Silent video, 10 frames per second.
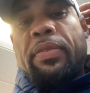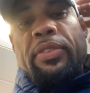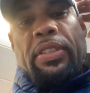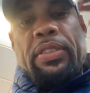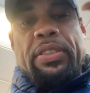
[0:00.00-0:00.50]
I'm
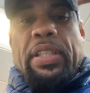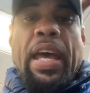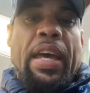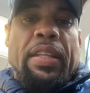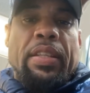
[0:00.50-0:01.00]
just
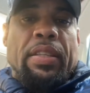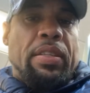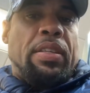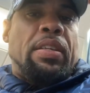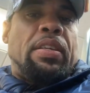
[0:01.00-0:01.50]
sad that
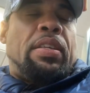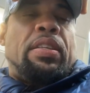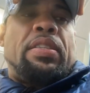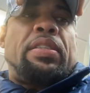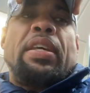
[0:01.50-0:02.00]

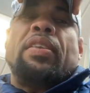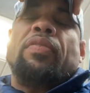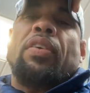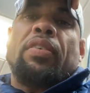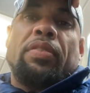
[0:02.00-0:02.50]
the state
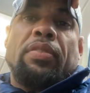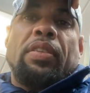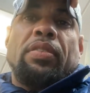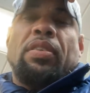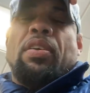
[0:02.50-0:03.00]
of our
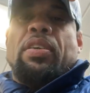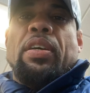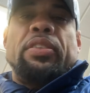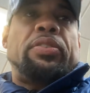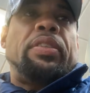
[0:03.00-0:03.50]

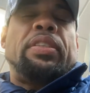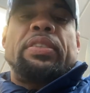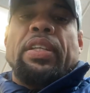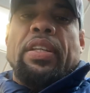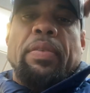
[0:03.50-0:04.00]
country and the
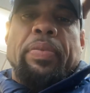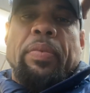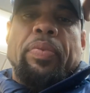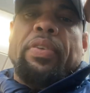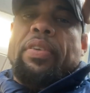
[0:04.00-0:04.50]
state of the
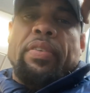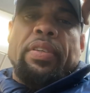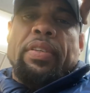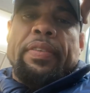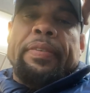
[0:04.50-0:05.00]
people that are
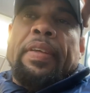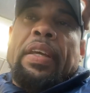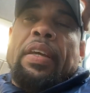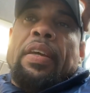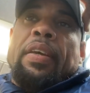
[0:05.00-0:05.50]
in it,
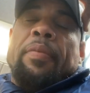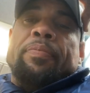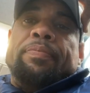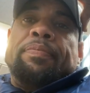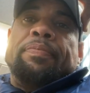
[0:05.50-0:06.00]

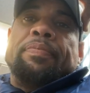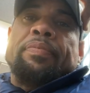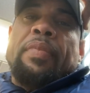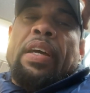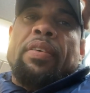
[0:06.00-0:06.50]

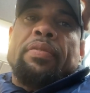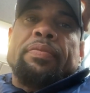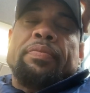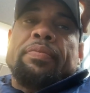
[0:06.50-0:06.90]
how